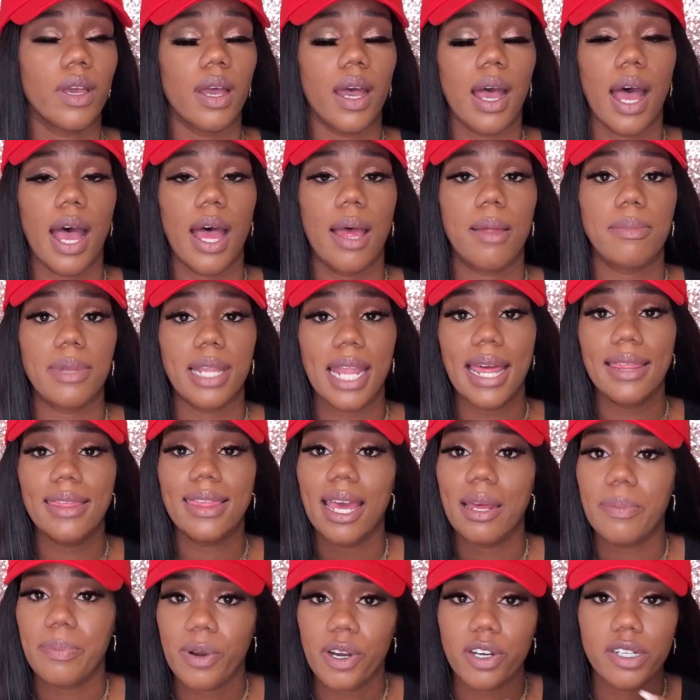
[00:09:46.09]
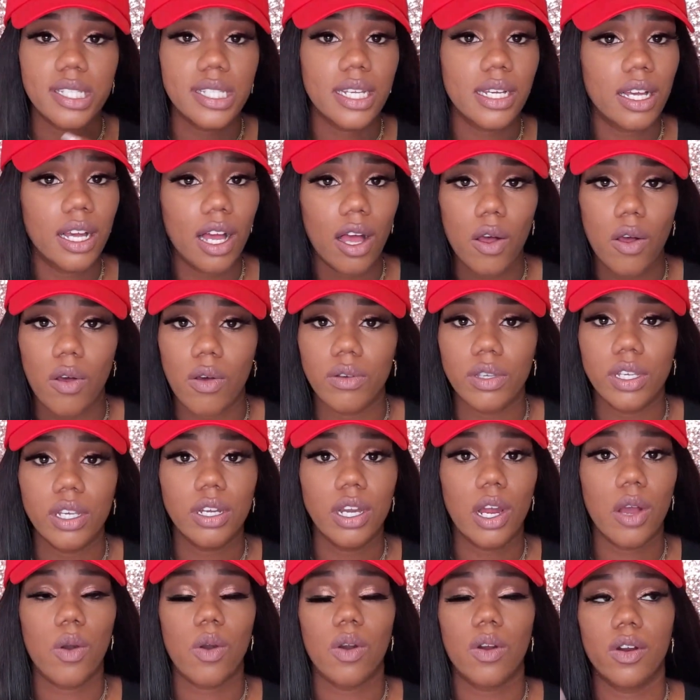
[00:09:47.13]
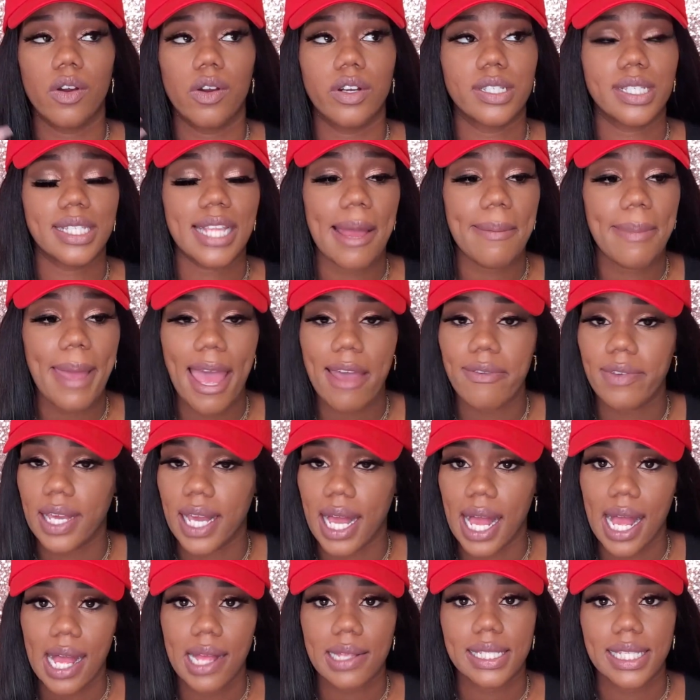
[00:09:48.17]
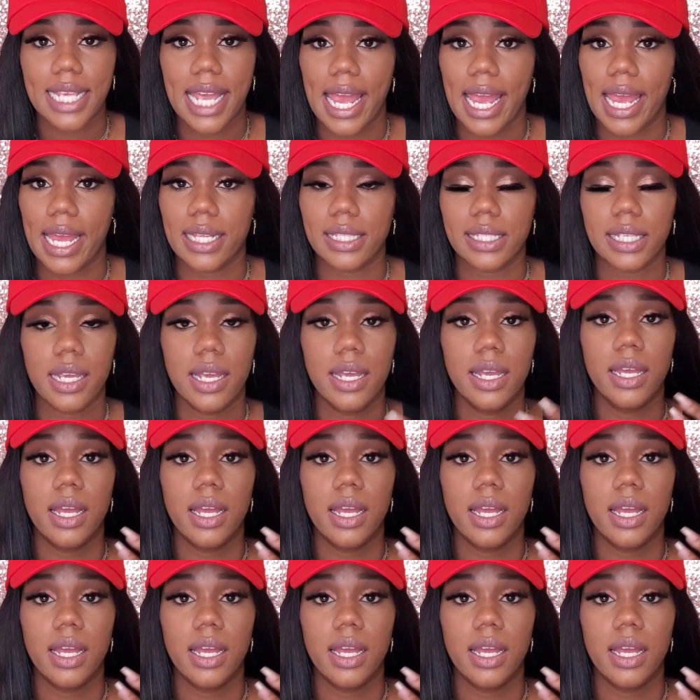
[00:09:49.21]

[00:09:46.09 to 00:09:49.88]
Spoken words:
let that person go, you know, or stop having contact